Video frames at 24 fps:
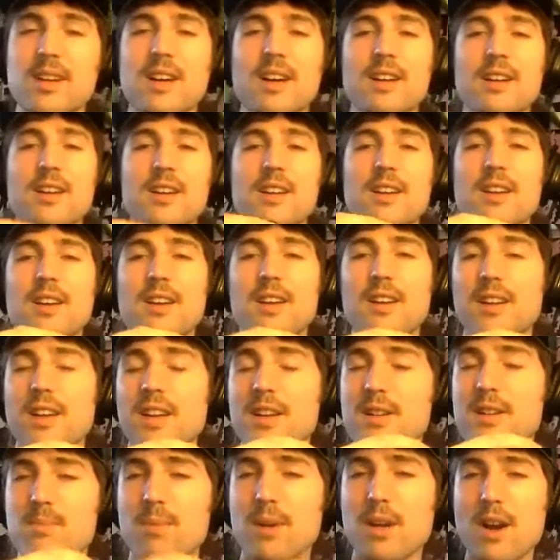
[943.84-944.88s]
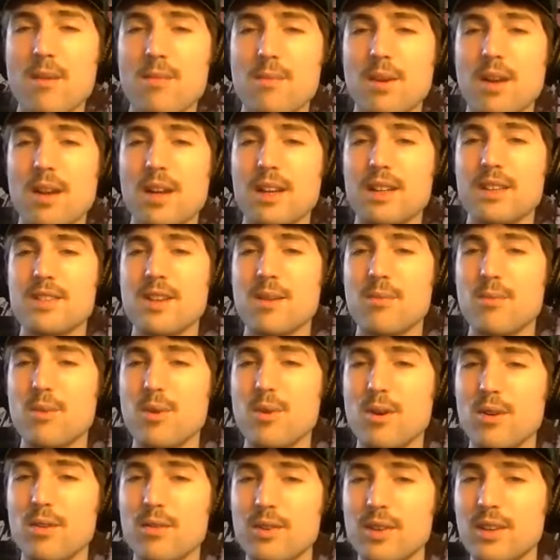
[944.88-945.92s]
it's become like
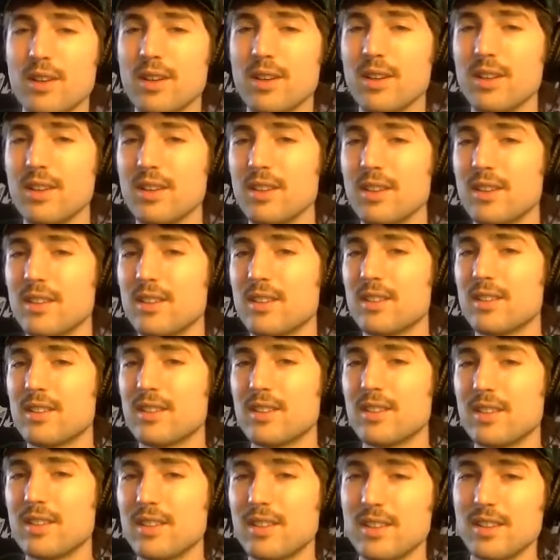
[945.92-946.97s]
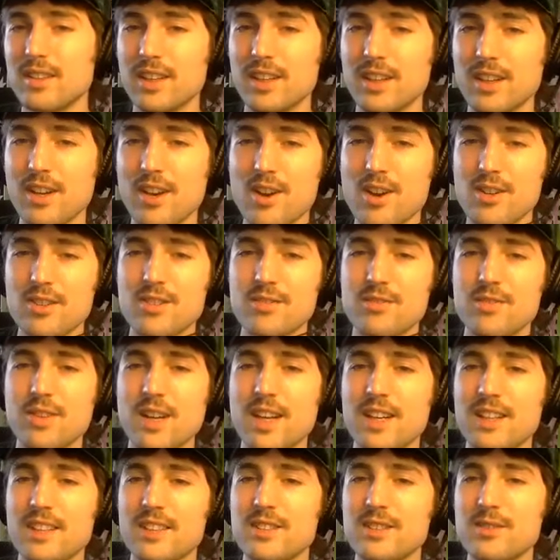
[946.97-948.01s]
somewhat of a like an
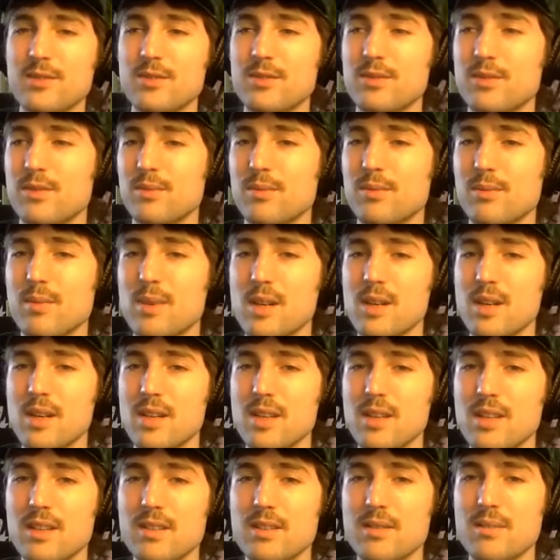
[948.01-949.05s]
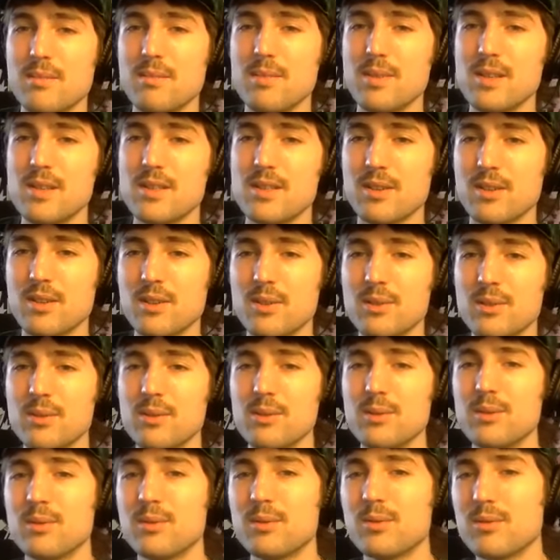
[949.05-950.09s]
artifact of my
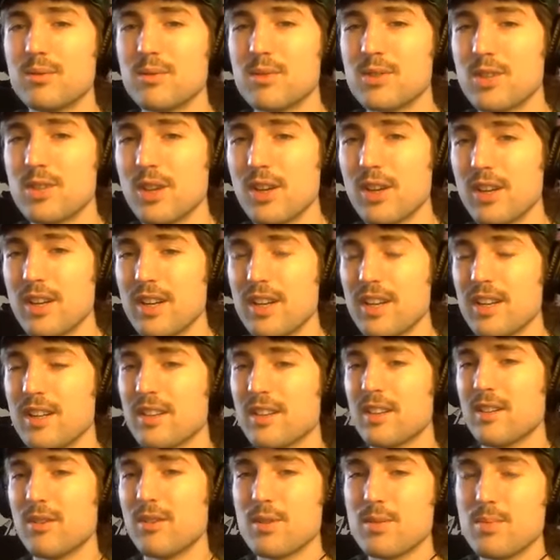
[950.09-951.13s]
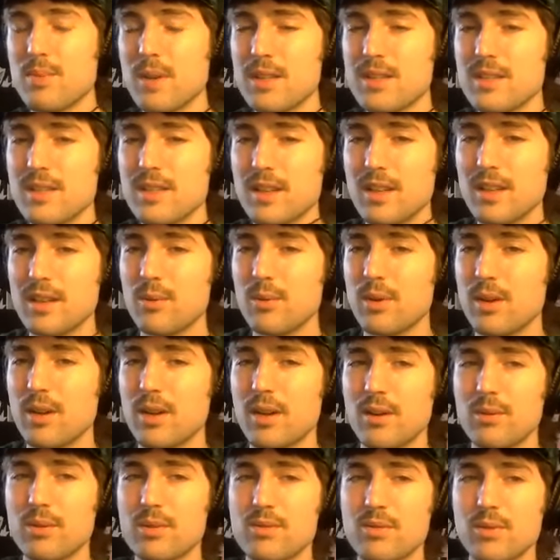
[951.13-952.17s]
musical journey. It was basically when
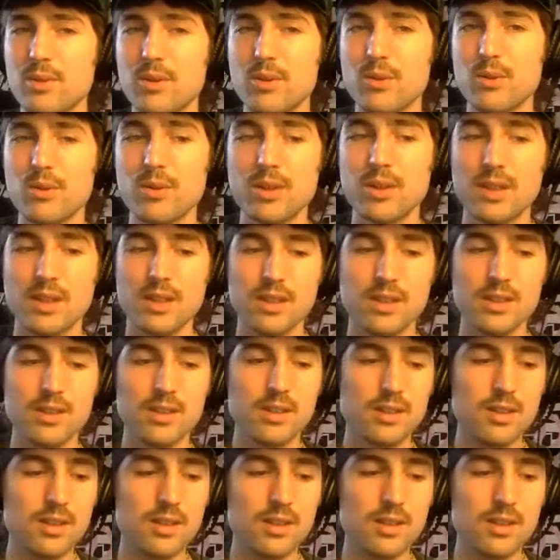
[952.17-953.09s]
I was recording,